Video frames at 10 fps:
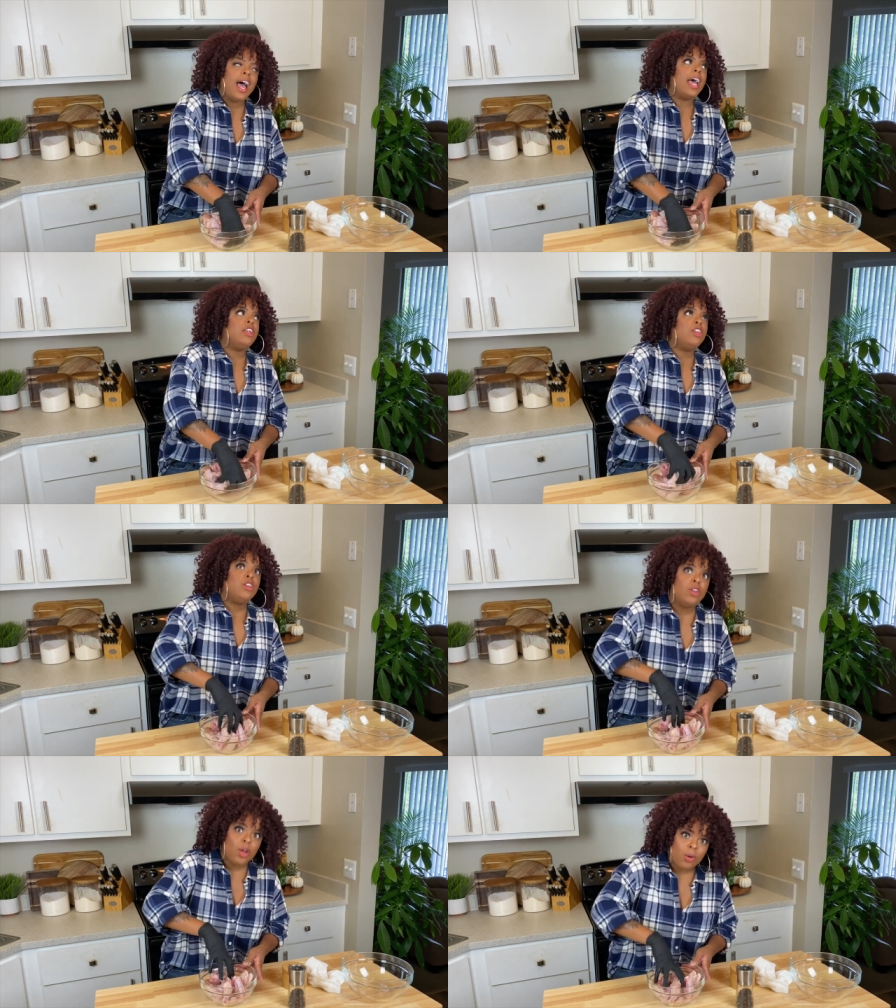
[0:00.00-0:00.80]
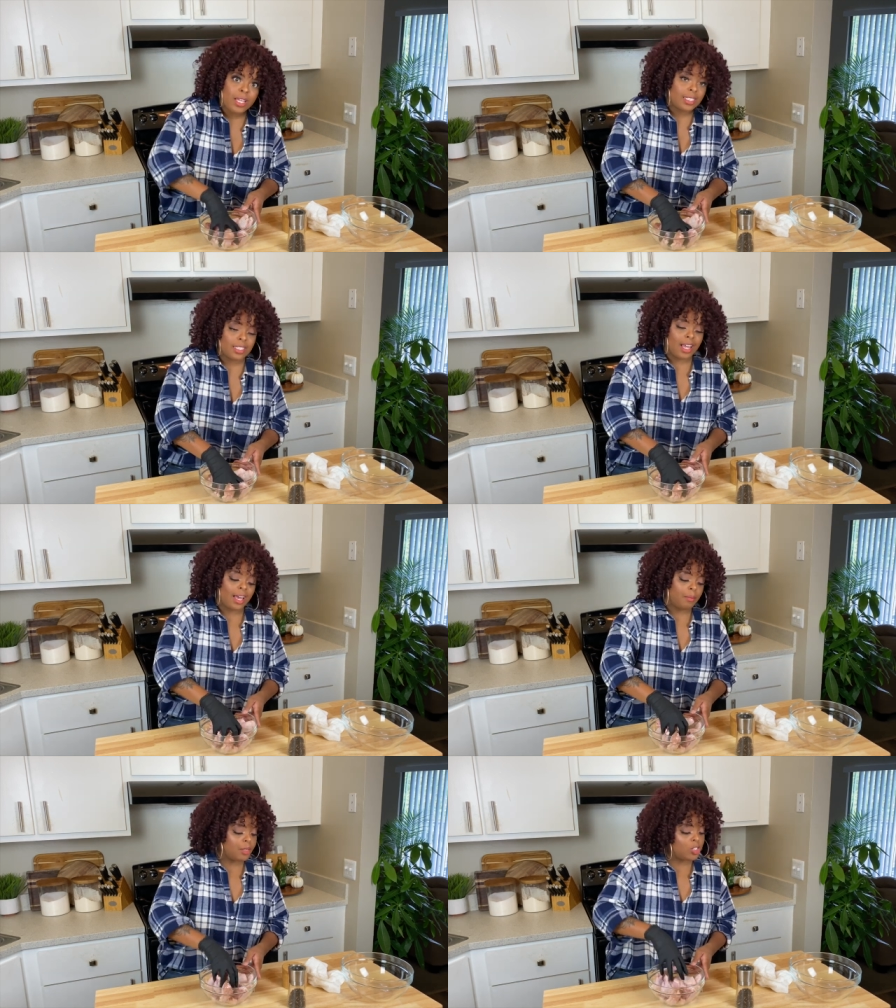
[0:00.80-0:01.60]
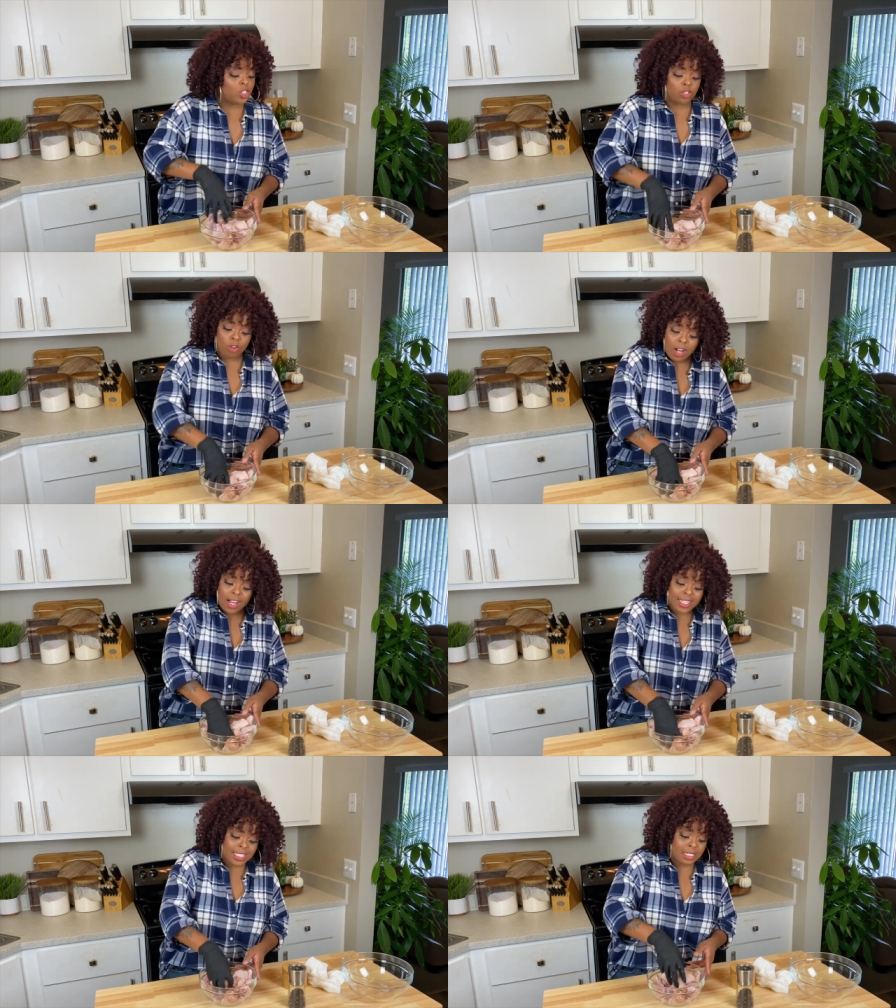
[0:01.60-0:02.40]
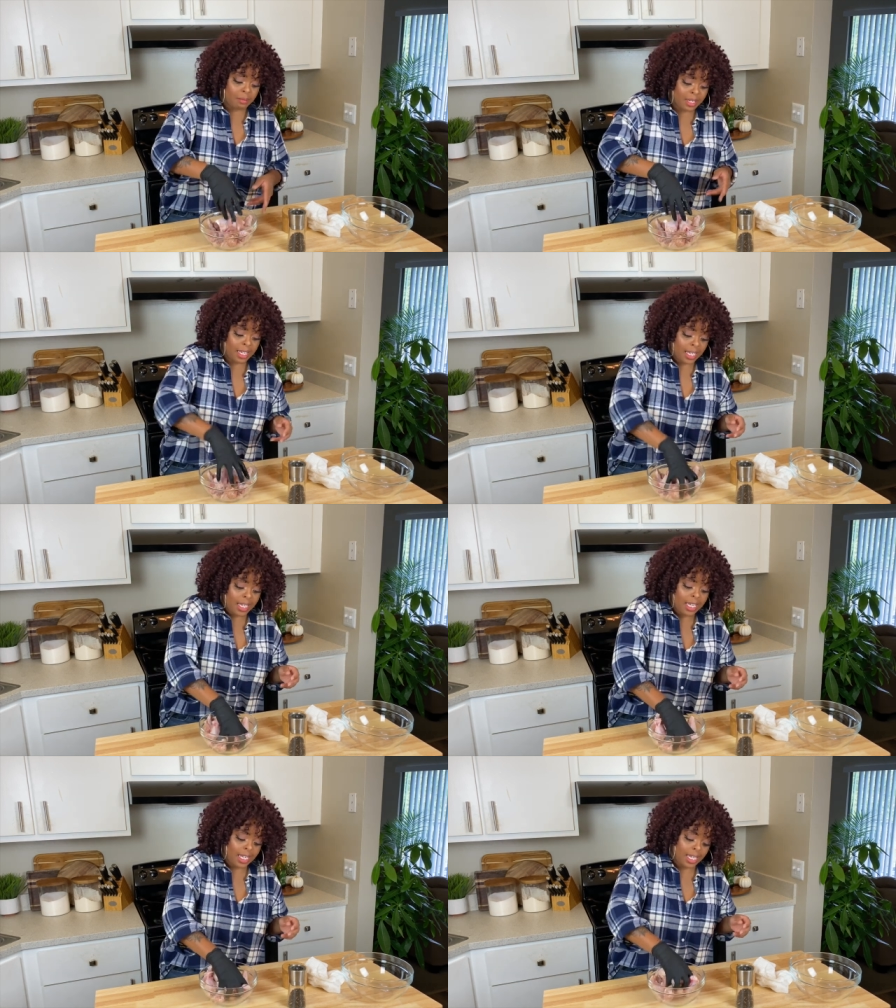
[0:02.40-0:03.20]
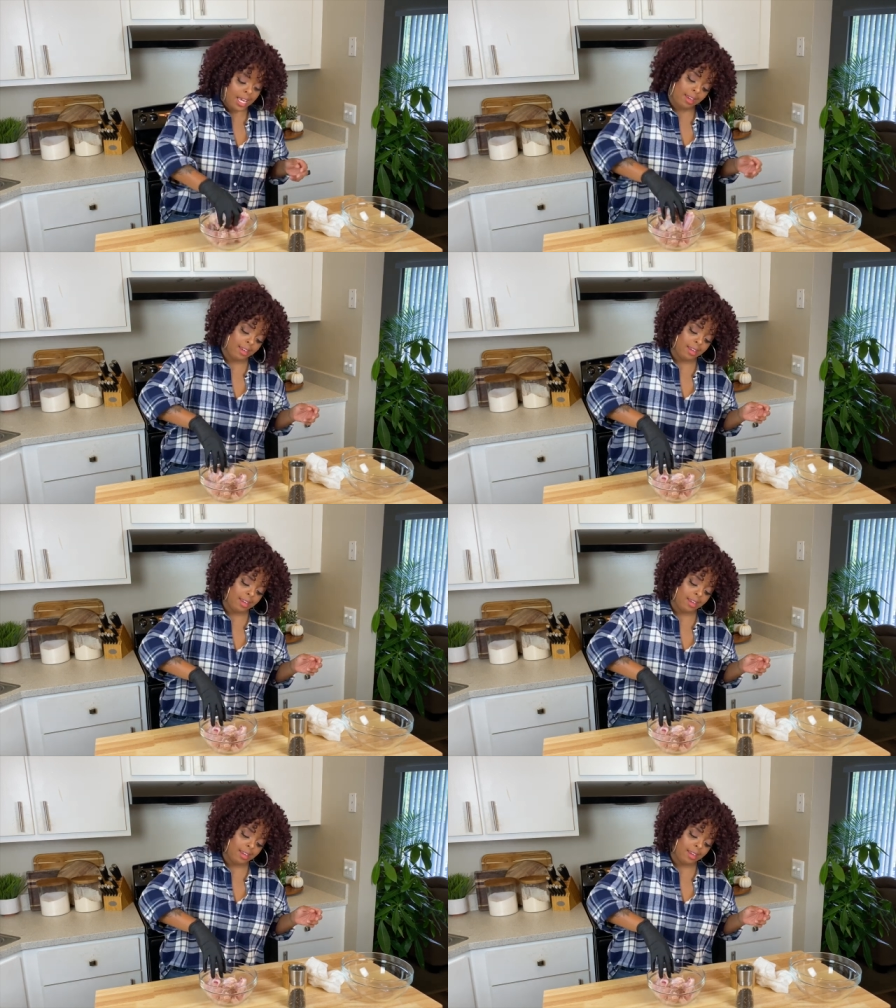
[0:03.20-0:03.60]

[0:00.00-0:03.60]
I know that's a lot, but trust me,